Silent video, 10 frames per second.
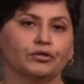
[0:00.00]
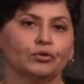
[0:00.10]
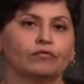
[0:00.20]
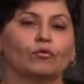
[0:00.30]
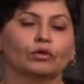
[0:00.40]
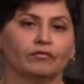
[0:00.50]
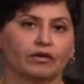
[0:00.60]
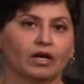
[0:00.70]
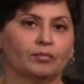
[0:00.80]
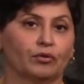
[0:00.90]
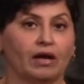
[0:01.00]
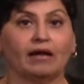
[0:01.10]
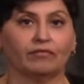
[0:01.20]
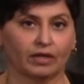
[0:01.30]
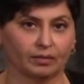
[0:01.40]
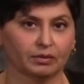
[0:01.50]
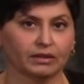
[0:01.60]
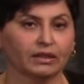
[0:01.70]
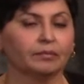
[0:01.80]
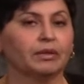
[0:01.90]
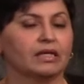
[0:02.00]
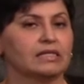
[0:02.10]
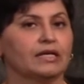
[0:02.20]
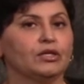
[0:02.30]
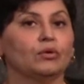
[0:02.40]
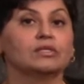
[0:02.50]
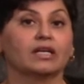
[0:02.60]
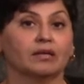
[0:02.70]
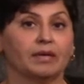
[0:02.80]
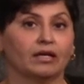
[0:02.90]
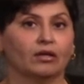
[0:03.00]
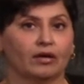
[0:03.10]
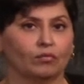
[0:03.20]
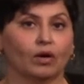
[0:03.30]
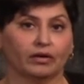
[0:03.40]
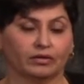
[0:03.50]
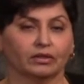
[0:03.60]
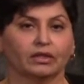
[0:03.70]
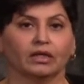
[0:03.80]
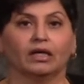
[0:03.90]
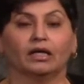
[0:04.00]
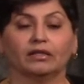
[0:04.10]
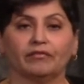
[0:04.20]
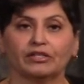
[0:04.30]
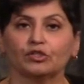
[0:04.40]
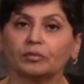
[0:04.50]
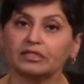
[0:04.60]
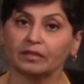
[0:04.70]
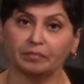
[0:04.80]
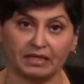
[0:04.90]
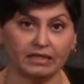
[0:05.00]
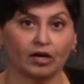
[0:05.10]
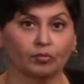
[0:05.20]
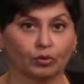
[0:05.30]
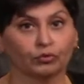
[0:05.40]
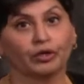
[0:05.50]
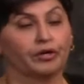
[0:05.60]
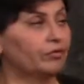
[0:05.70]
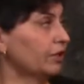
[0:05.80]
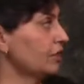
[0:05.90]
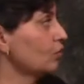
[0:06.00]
to 1/4 of a cup or 1/2 a cup because I know it's going to make a lot of water. The vegetables and the meat are both going to release